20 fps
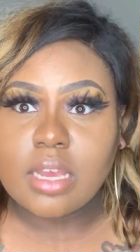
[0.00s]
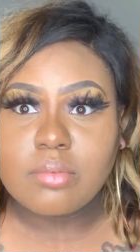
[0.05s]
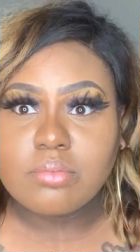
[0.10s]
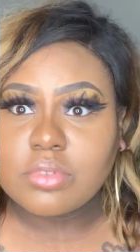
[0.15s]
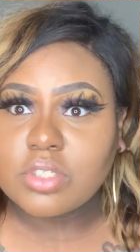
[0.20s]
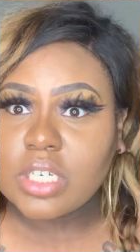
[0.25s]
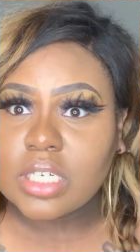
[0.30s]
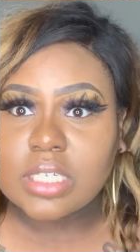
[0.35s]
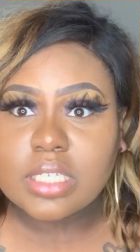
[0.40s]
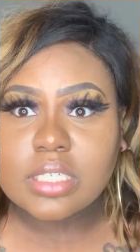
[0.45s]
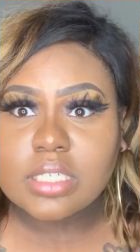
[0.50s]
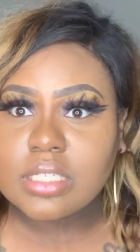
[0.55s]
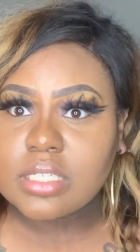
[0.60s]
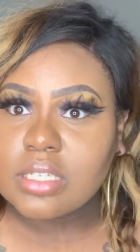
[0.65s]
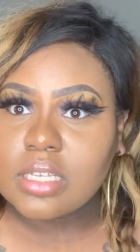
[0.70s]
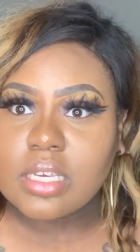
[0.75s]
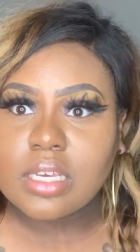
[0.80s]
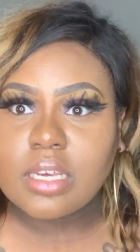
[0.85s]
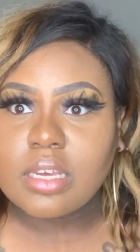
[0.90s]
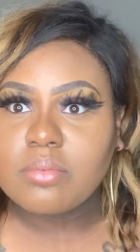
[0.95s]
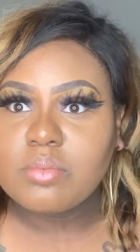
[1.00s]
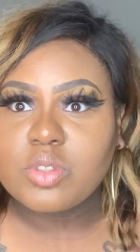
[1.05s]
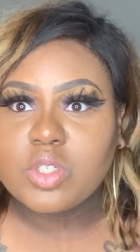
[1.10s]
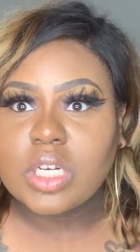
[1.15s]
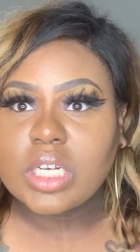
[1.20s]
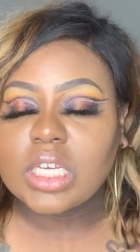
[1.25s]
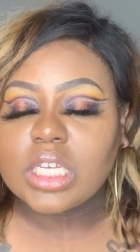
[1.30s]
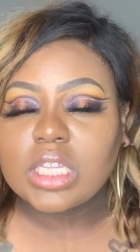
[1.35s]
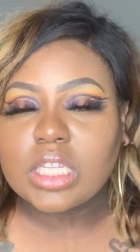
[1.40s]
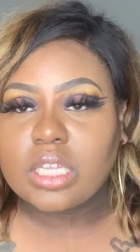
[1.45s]
I'm trying to see. I'm
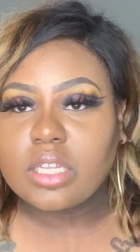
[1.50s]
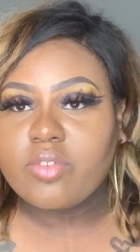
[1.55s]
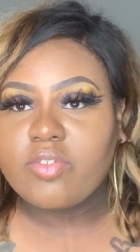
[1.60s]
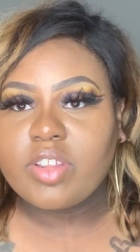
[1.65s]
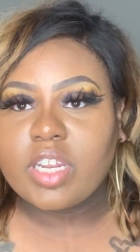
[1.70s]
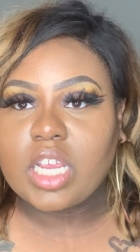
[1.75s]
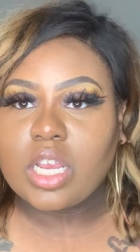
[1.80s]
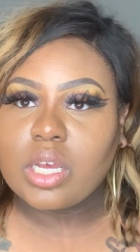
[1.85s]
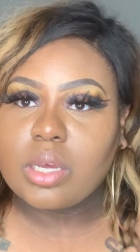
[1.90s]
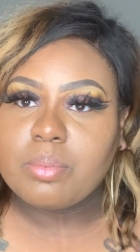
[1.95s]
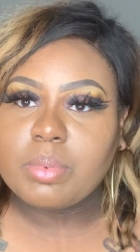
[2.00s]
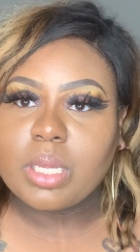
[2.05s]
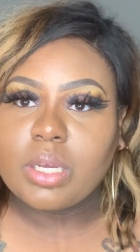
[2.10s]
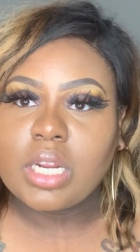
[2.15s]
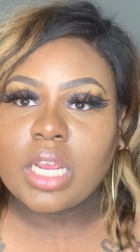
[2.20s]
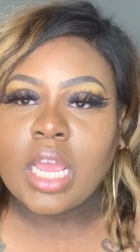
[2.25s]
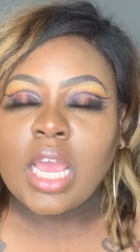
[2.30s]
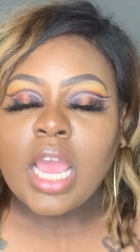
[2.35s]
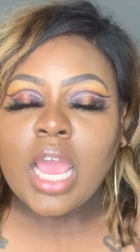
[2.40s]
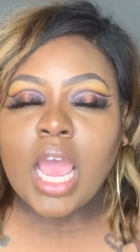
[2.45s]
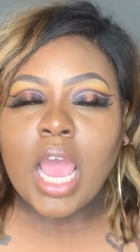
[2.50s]
trying to get the other video uploaded.